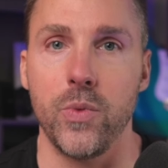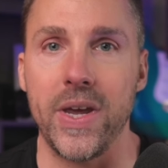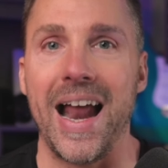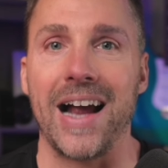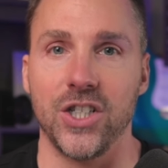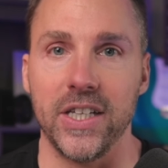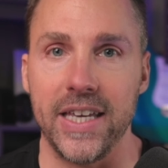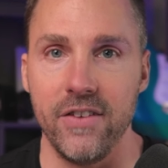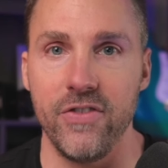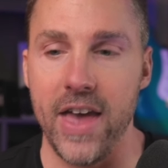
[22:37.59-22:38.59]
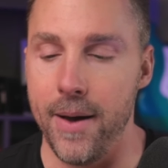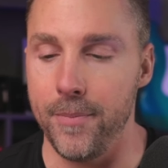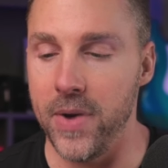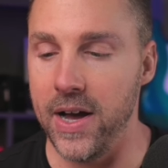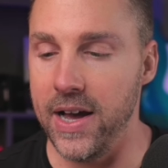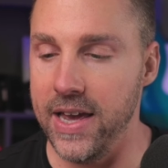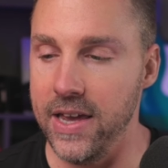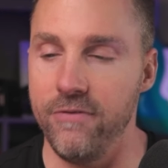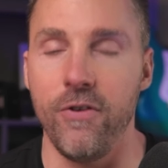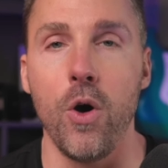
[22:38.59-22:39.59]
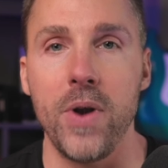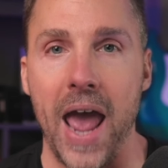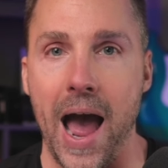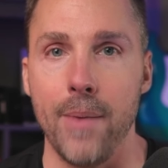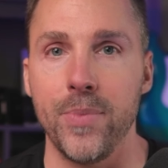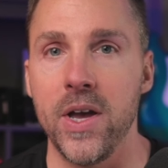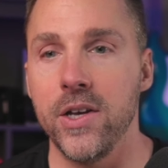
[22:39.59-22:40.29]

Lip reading: we can actually give them a phone app